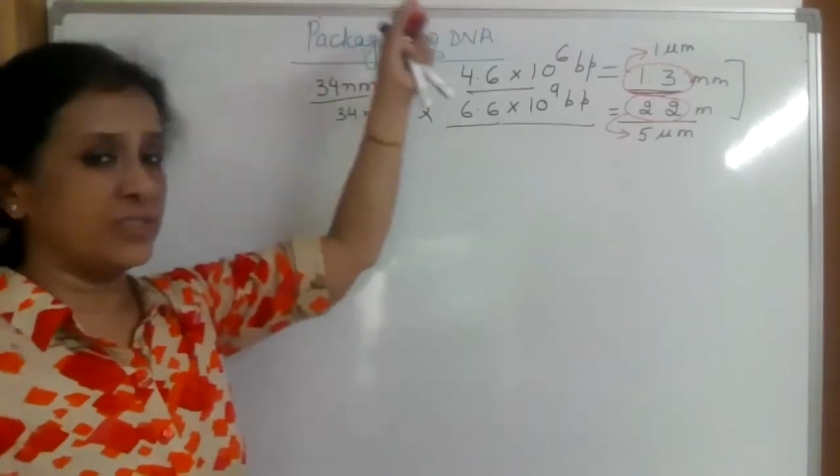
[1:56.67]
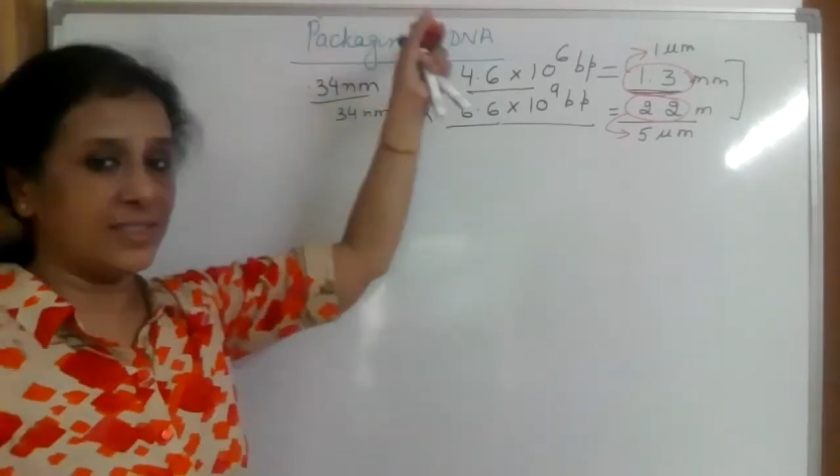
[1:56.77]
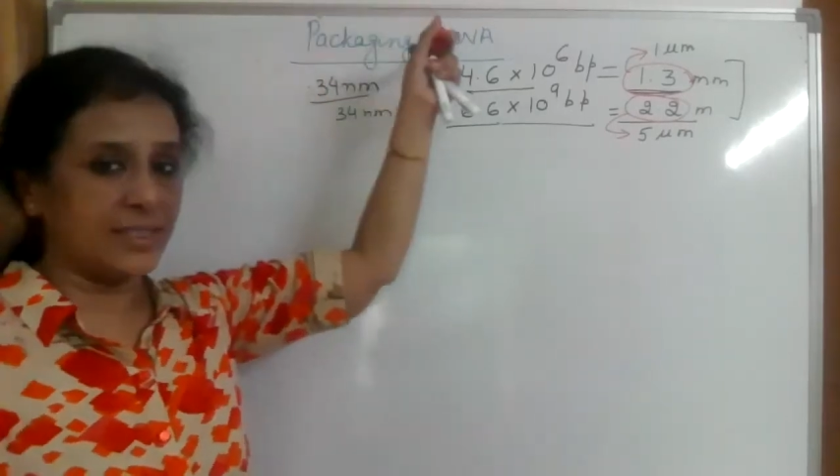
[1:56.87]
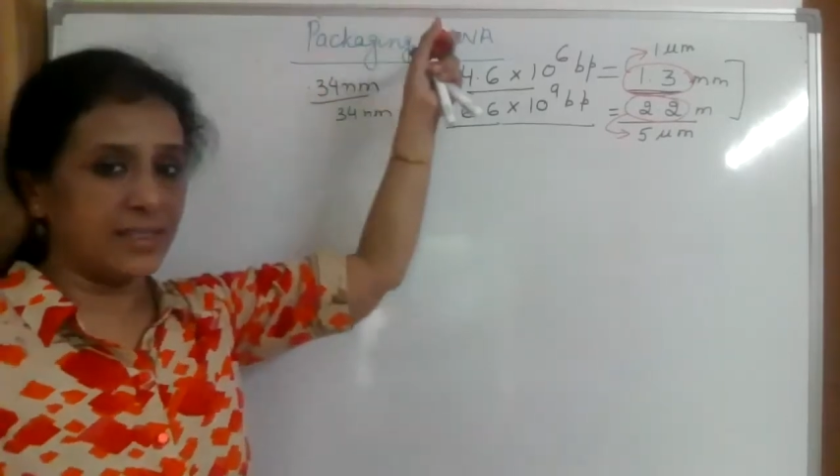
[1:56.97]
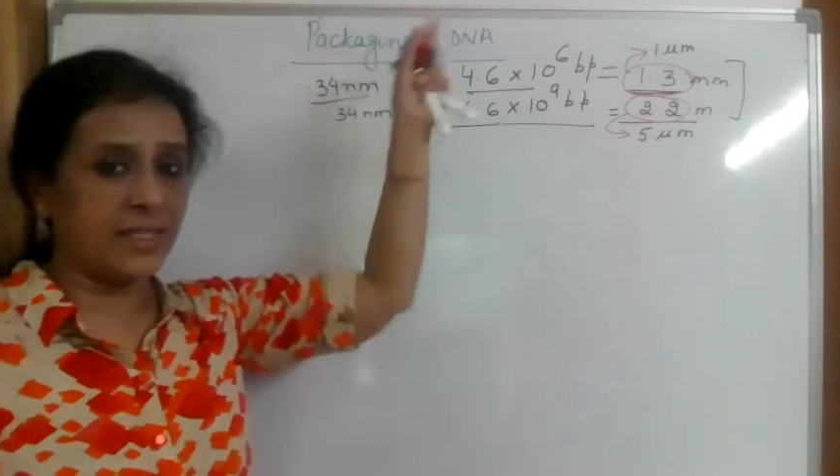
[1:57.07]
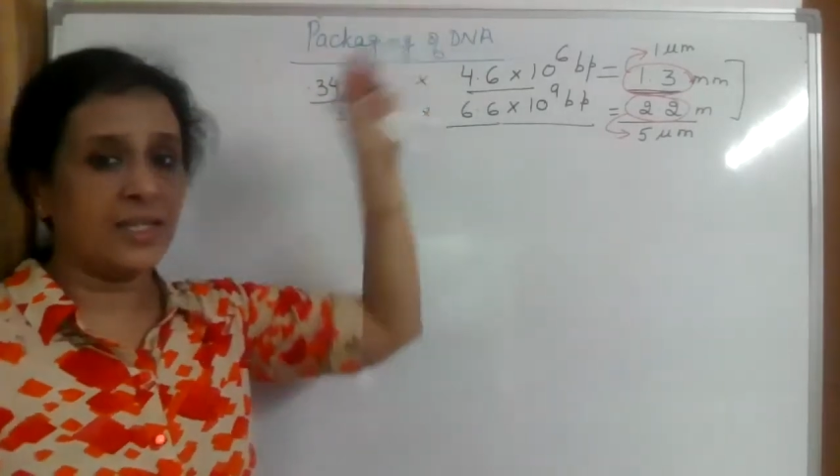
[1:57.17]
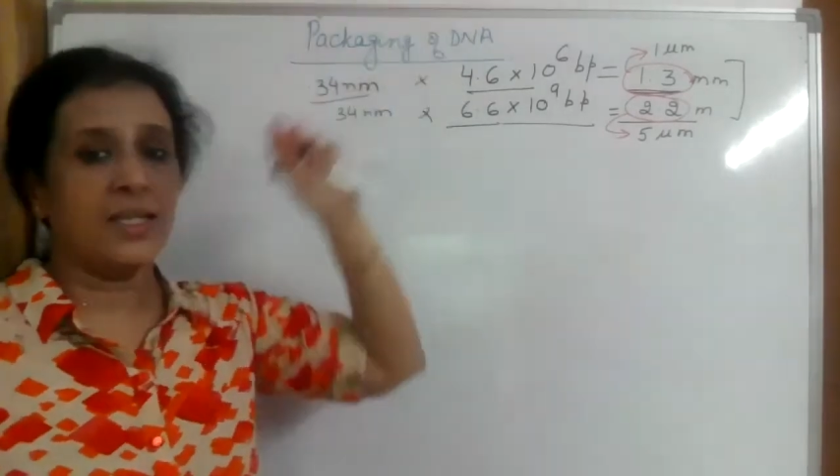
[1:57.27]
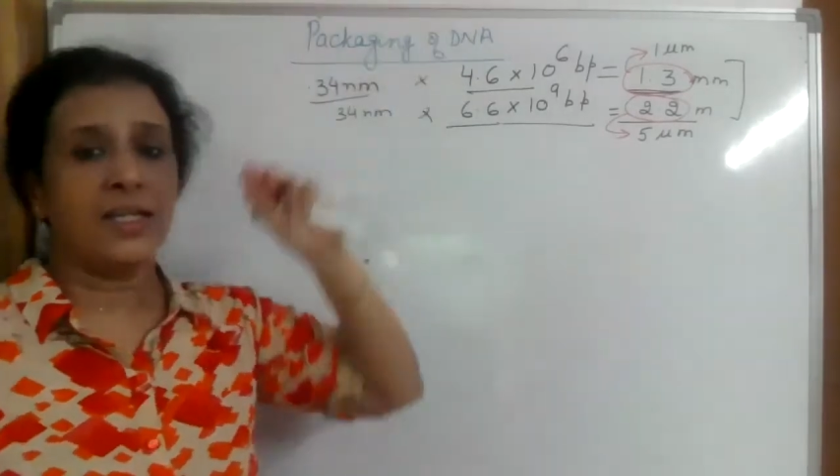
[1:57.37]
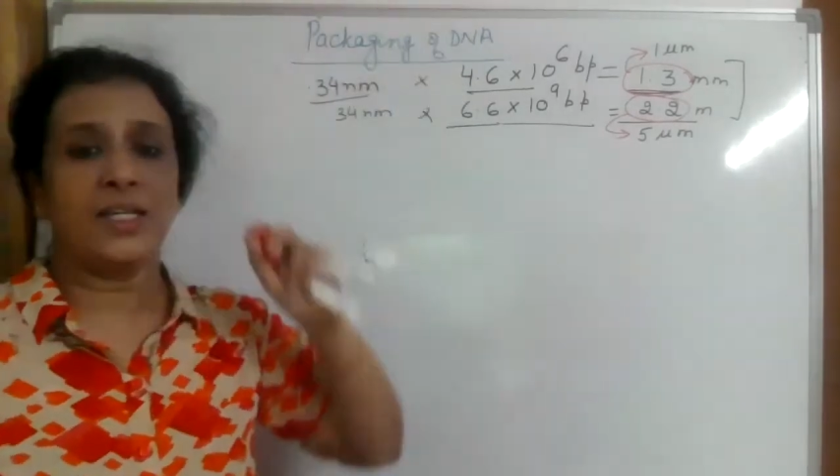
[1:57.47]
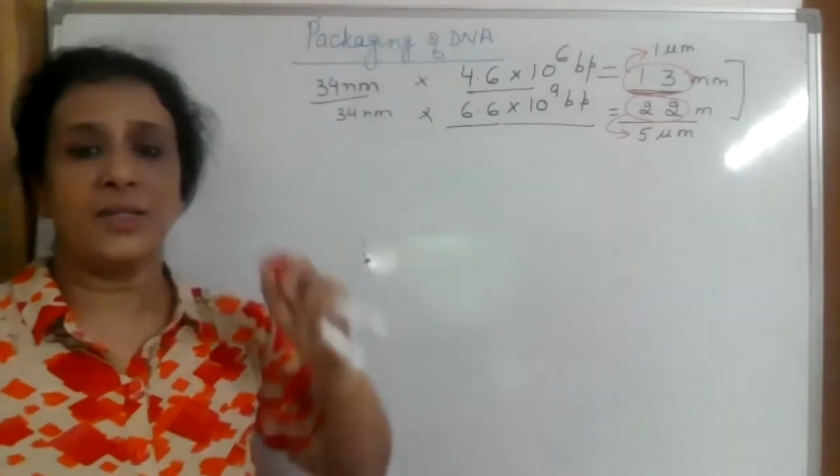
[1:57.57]
DNA
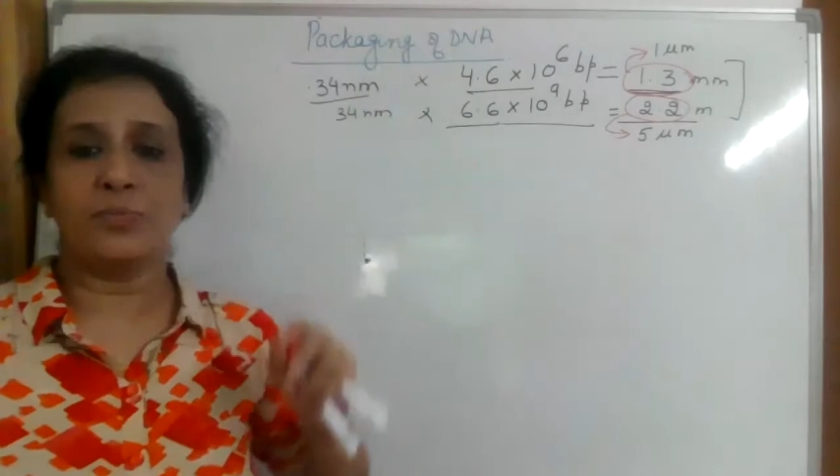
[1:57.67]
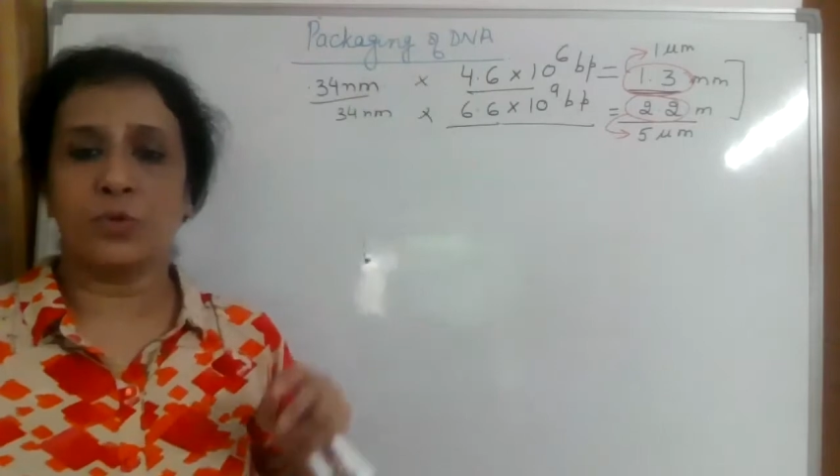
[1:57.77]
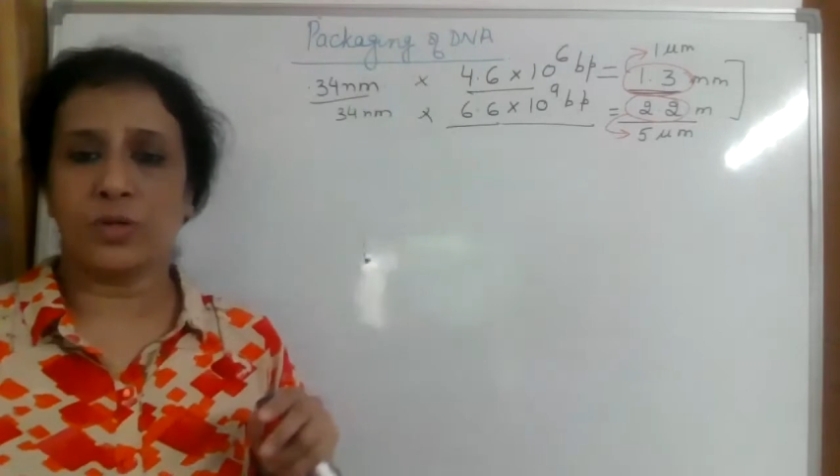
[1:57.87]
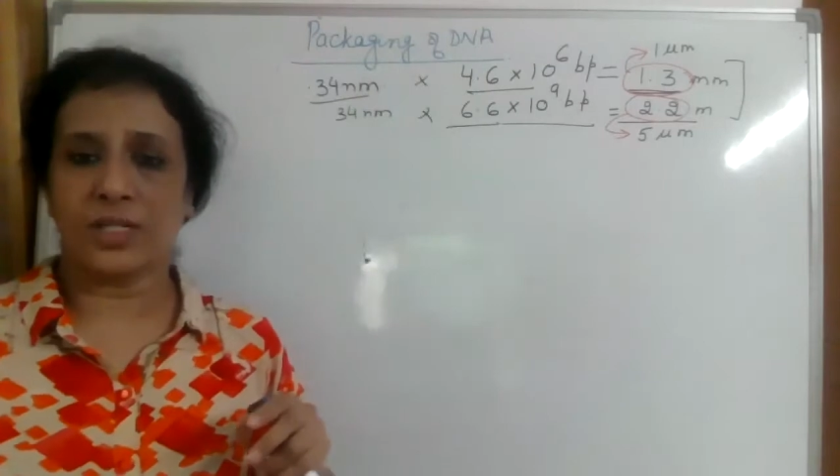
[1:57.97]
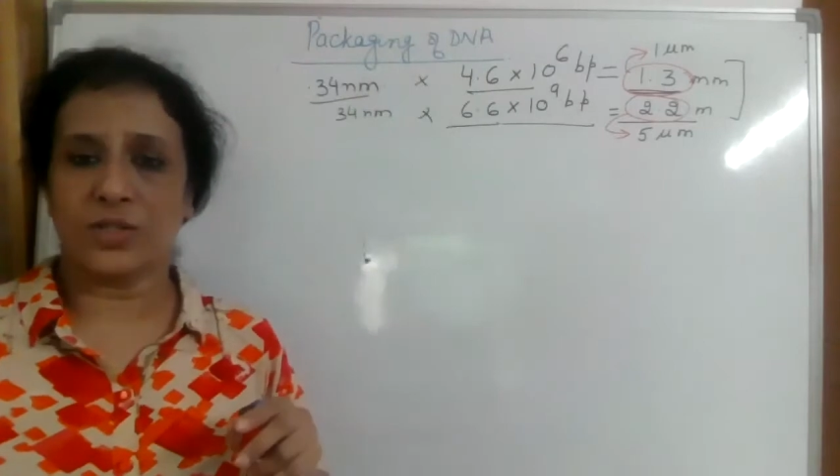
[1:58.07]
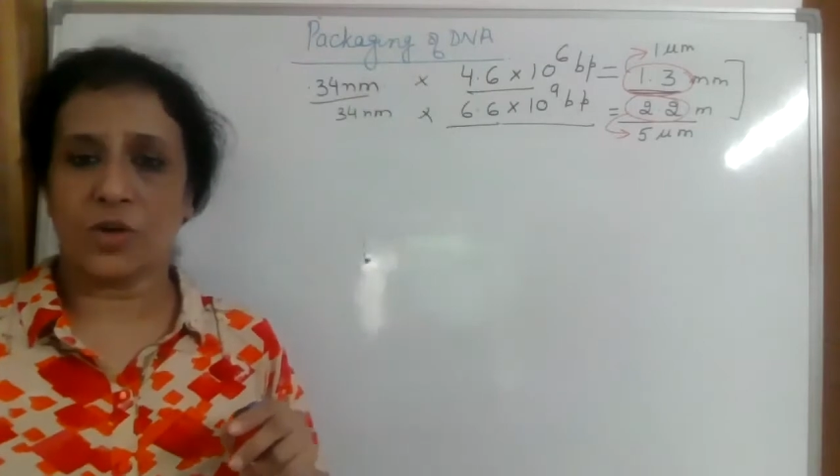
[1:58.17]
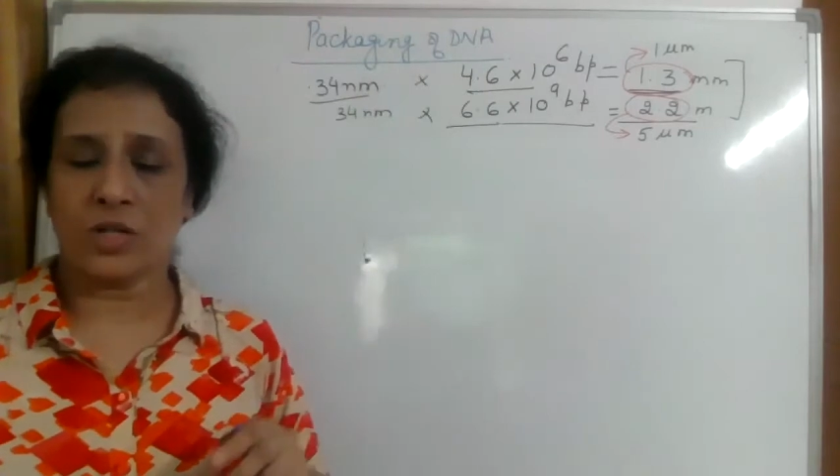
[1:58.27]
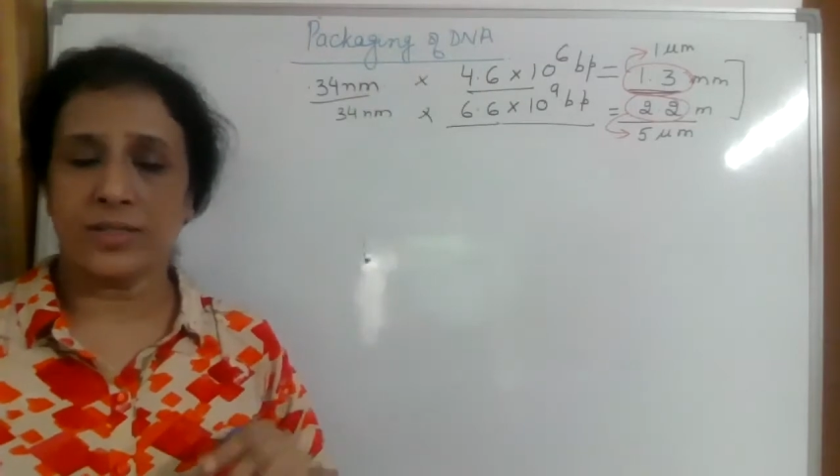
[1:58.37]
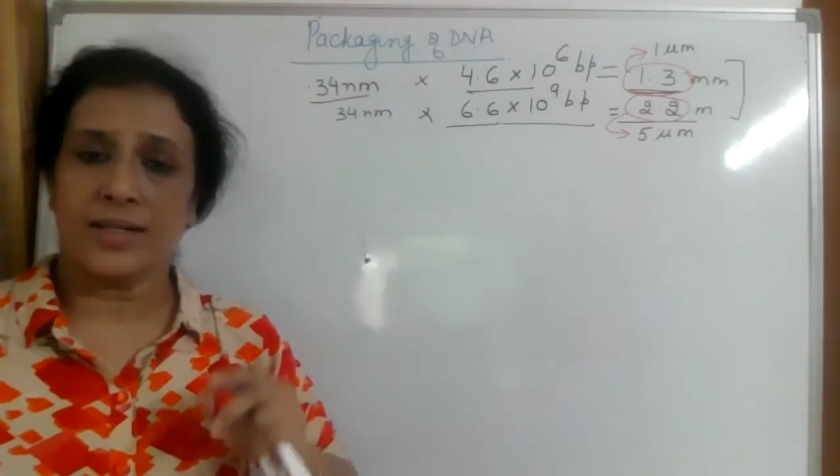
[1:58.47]
in prokaryote